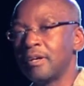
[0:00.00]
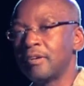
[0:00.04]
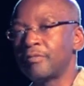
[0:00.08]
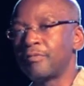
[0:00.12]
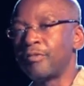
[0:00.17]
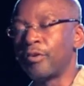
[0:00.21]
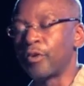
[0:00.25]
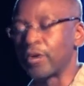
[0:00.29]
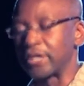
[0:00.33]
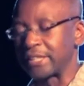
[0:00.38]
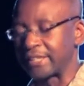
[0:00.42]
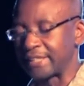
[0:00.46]

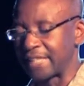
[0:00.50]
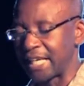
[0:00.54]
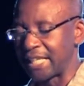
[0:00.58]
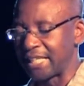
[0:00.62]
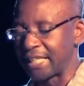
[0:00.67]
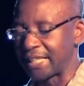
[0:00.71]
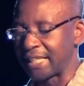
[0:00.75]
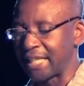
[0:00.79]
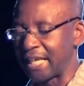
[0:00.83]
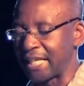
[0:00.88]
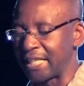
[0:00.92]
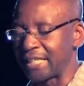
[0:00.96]
for its
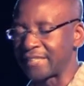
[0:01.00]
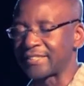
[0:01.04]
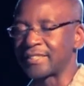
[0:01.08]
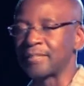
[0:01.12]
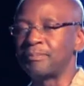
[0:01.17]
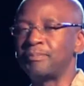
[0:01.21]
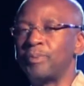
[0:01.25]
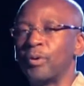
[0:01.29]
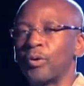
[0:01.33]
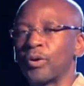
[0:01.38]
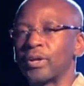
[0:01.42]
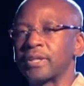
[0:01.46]
dedicated
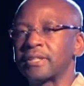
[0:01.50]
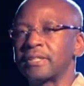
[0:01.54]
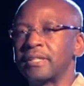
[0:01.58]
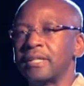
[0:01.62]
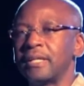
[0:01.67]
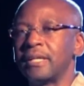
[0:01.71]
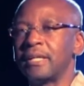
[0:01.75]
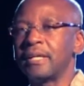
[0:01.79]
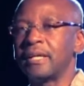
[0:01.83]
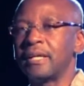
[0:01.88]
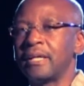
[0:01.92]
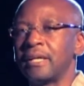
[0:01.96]
support
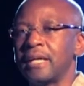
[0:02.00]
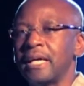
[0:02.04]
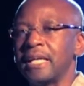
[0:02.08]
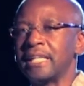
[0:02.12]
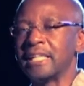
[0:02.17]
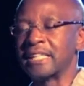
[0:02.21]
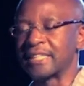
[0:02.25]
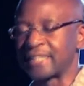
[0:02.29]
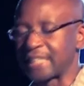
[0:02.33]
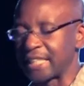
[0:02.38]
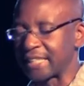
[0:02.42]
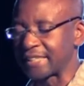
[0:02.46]
in
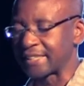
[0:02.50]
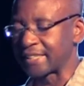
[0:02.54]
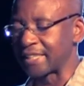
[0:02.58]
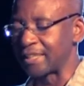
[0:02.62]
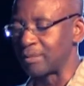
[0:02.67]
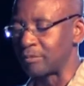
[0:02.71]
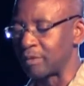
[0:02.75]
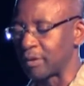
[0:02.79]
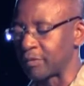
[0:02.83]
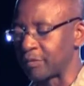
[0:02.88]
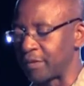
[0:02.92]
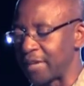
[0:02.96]

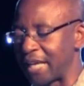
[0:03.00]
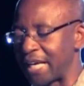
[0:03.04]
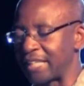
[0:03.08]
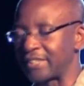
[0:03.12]
assisting with the